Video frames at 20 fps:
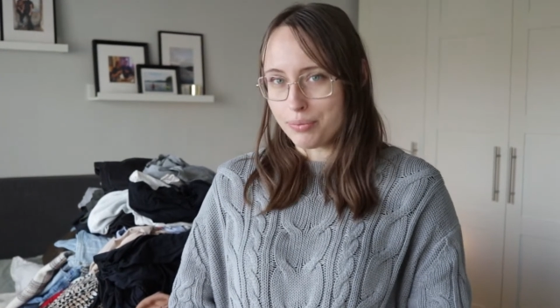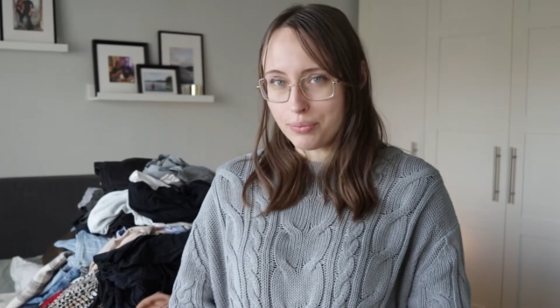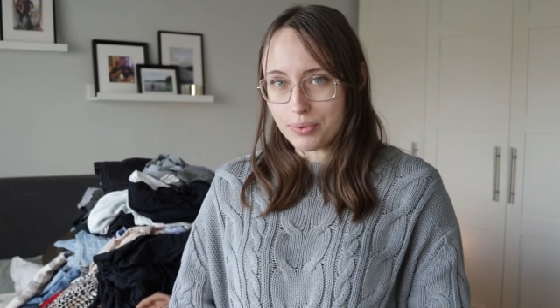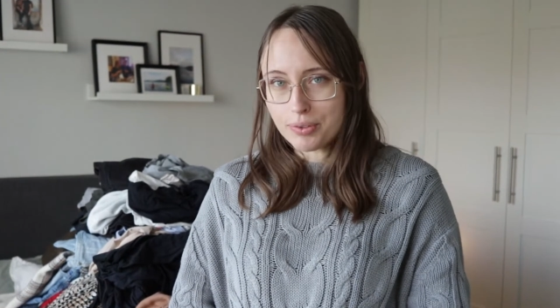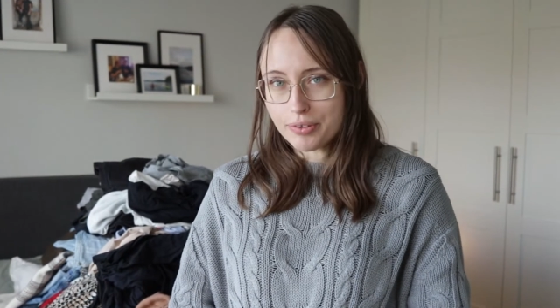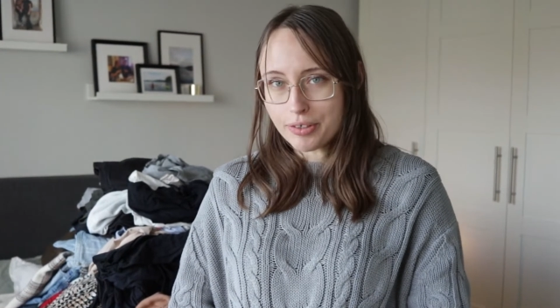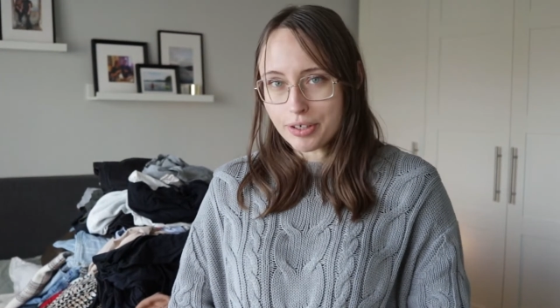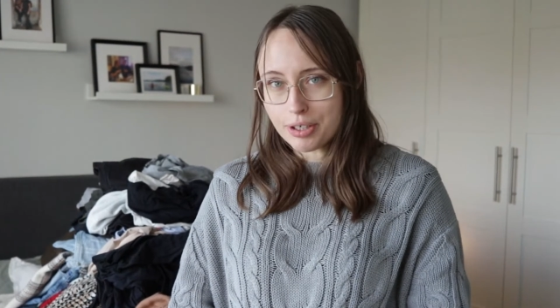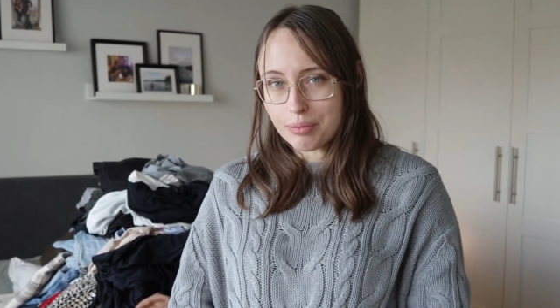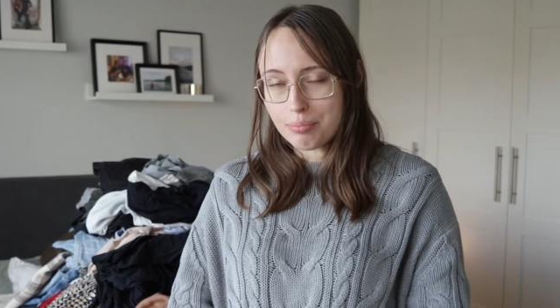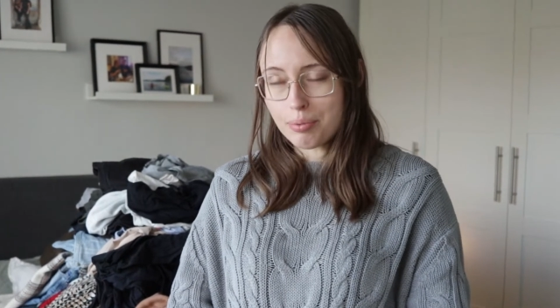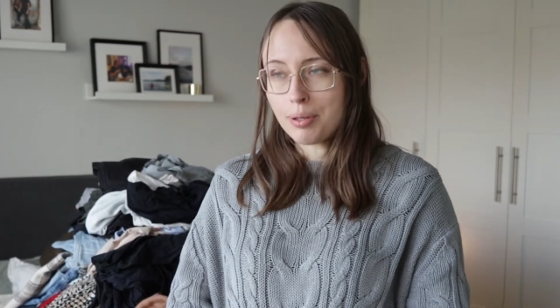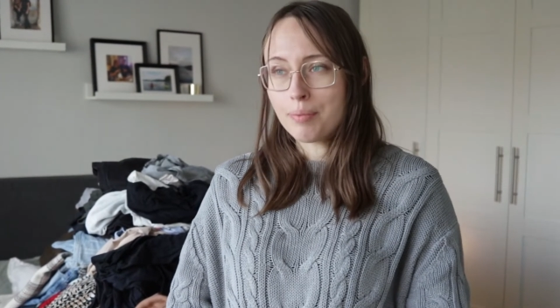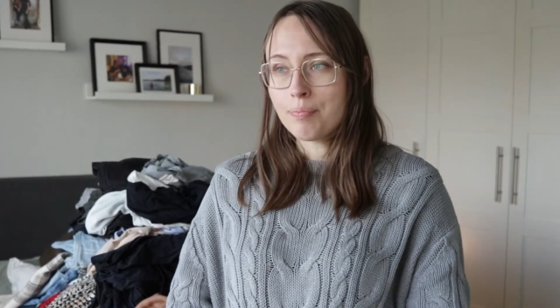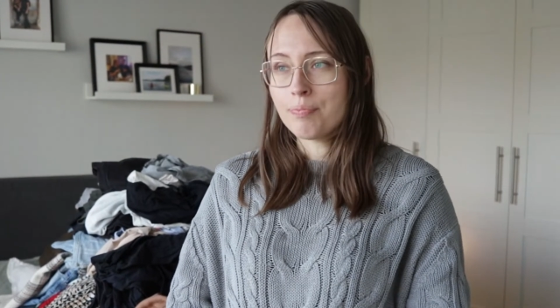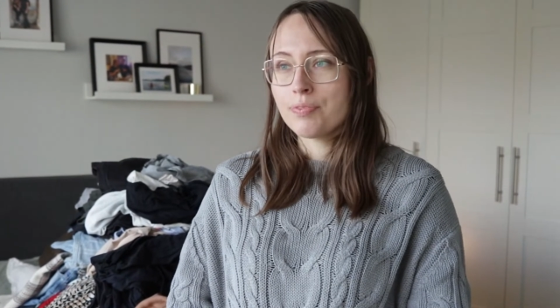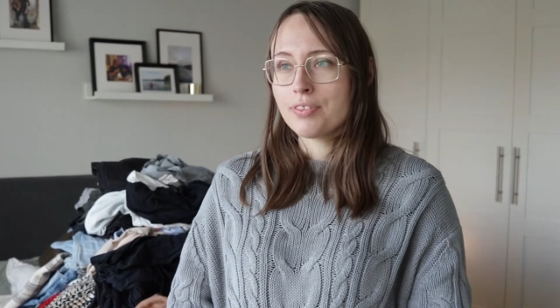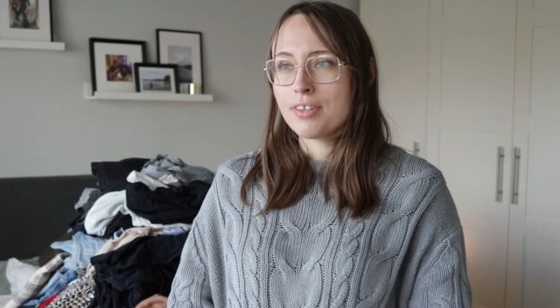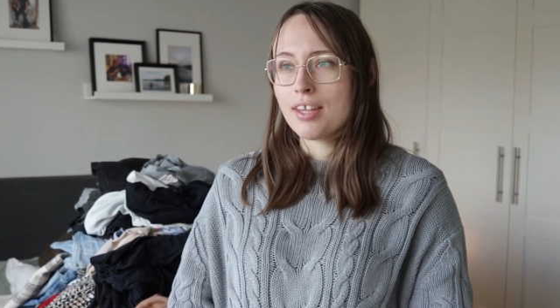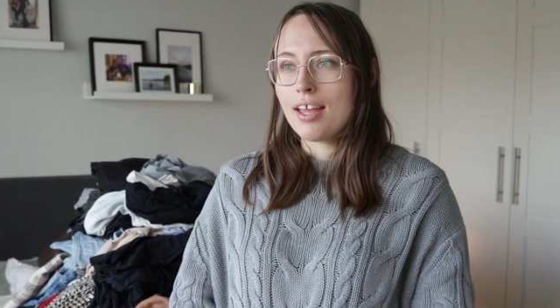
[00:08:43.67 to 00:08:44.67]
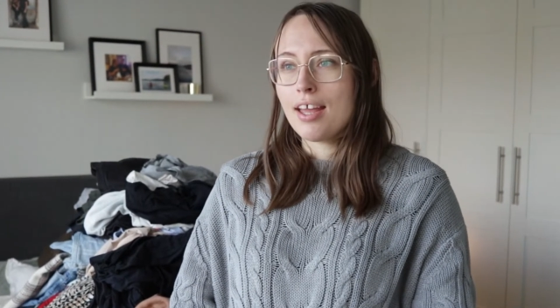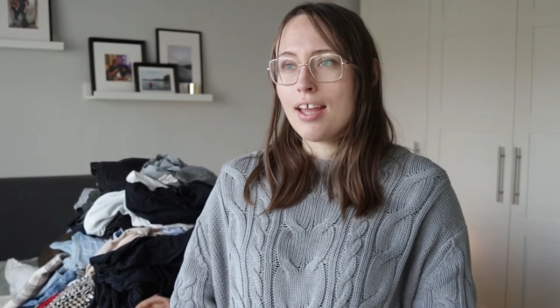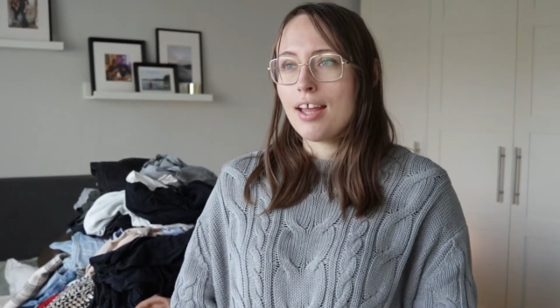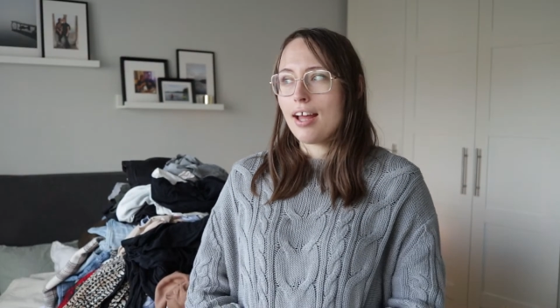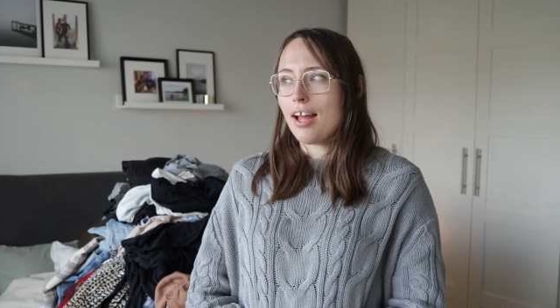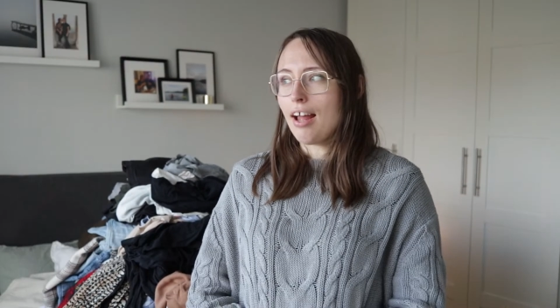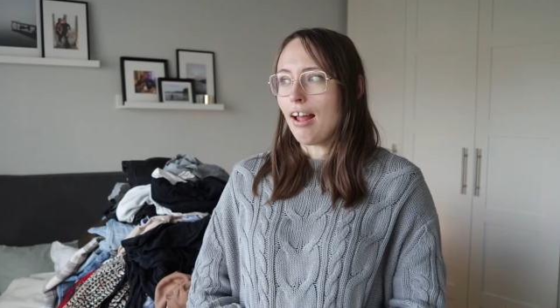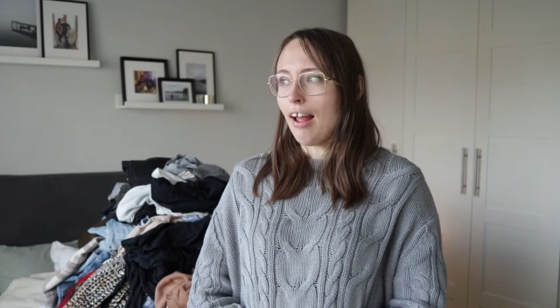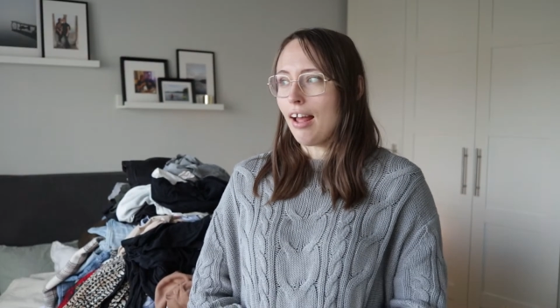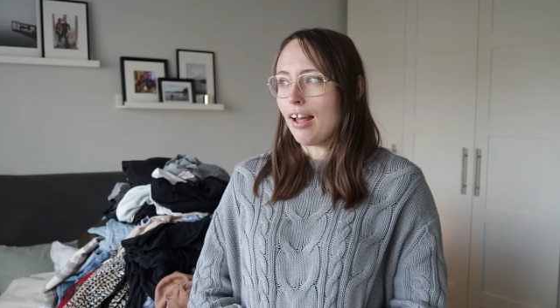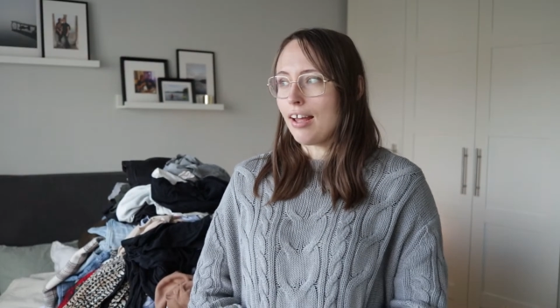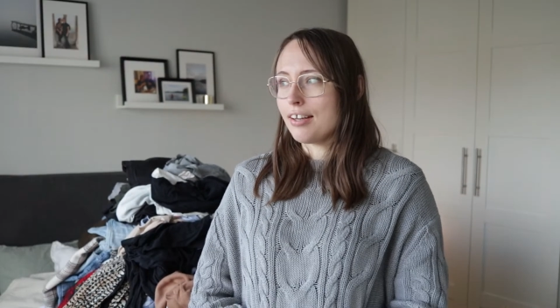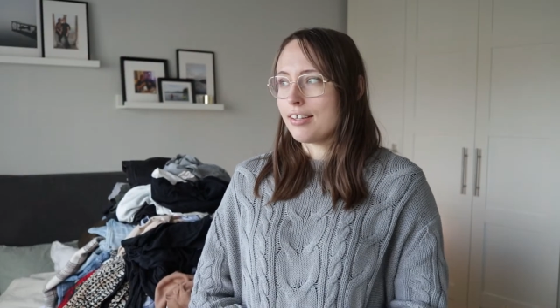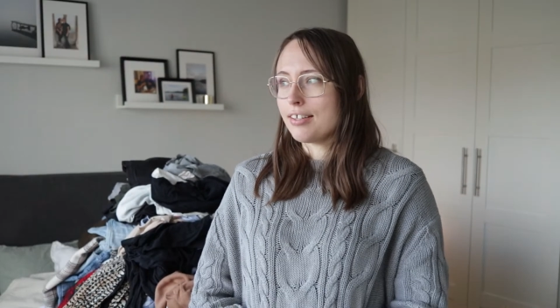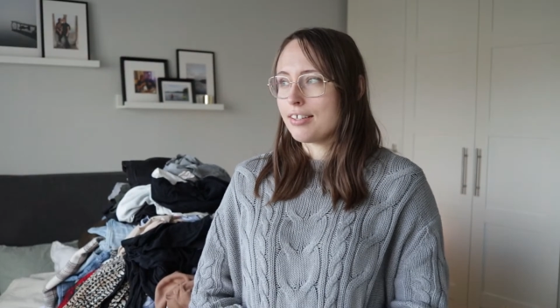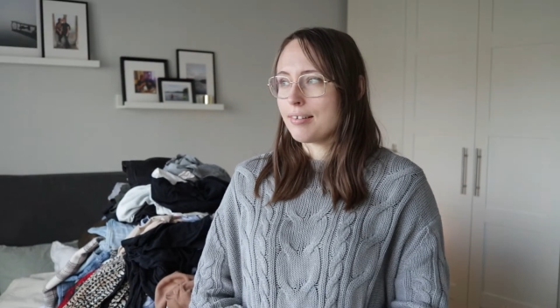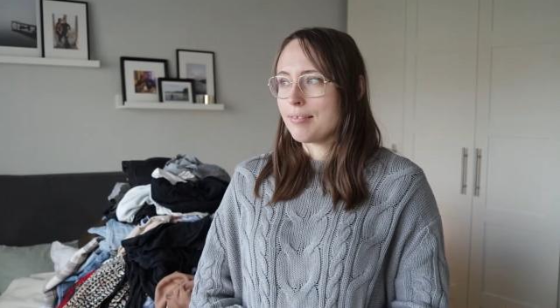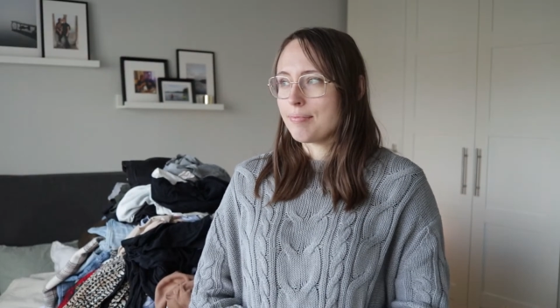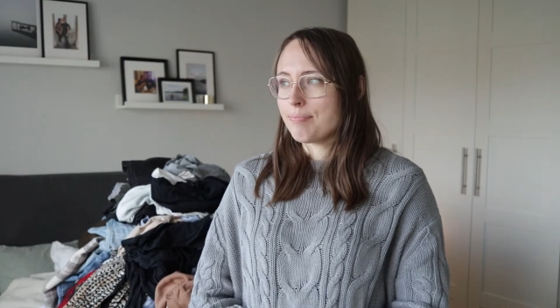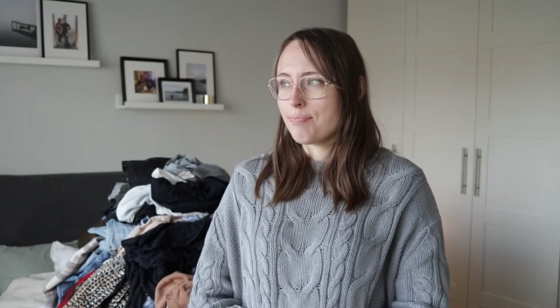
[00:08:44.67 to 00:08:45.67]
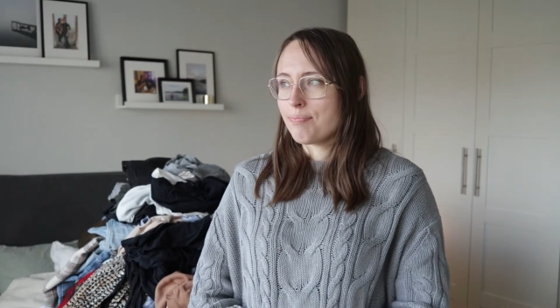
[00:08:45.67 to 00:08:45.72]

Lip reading: wardrobe. And